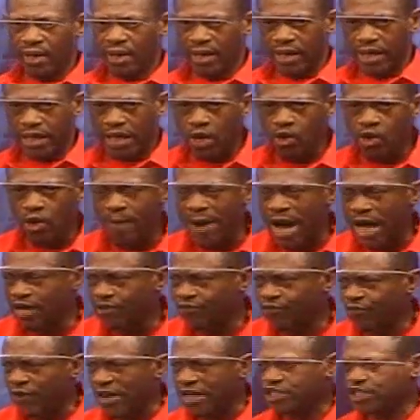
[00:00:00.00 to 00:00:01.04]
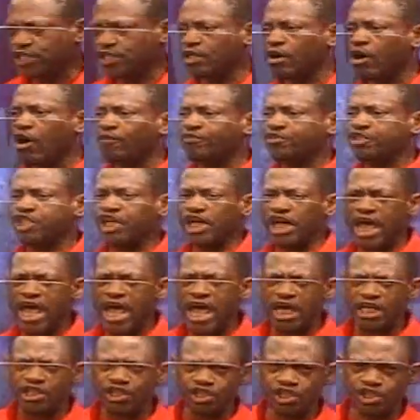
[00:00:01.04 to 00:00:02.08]
In our manifesto of
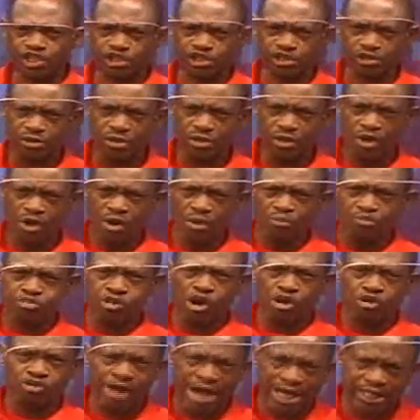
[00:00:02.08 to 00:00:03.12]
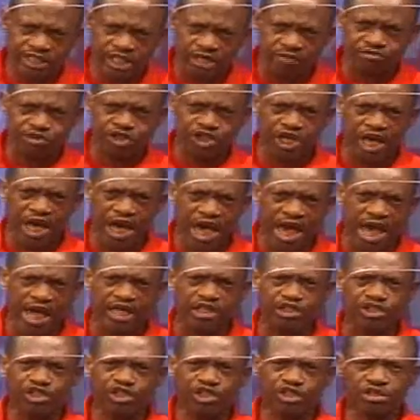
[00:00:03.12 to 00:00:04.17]
change, progressive
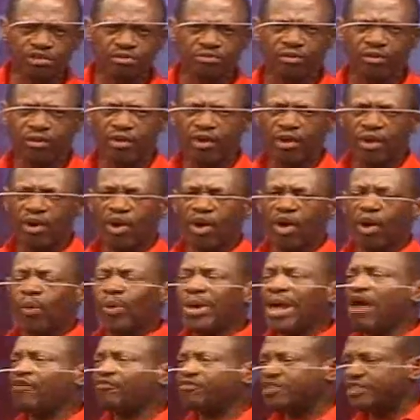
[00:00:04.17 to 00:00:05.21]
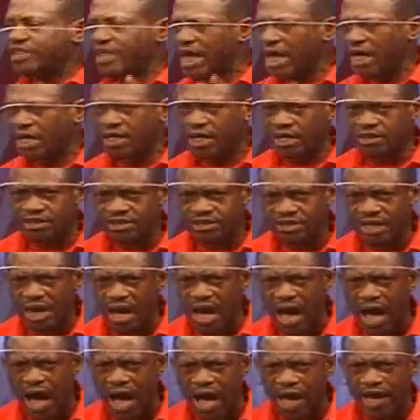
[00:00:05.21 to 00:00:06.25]
change, We have taken
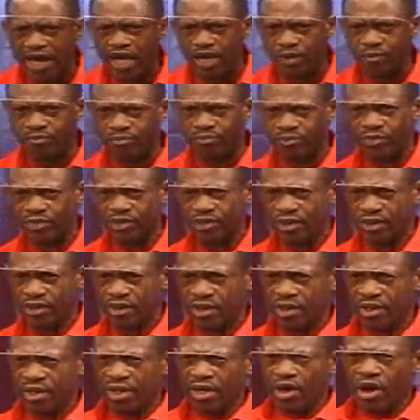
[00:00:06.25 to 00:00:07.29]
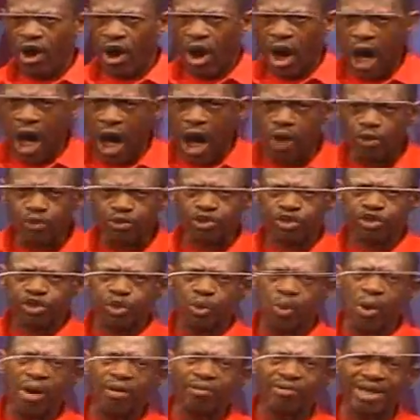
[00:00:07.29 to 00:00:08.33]
time out
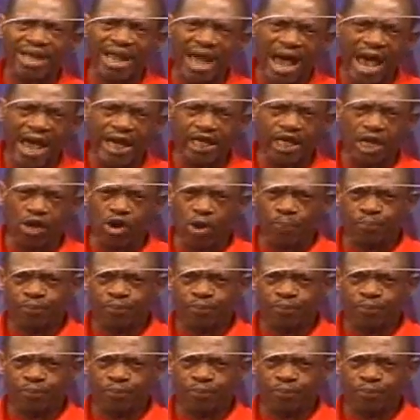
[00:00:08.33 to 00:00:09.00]
to outline our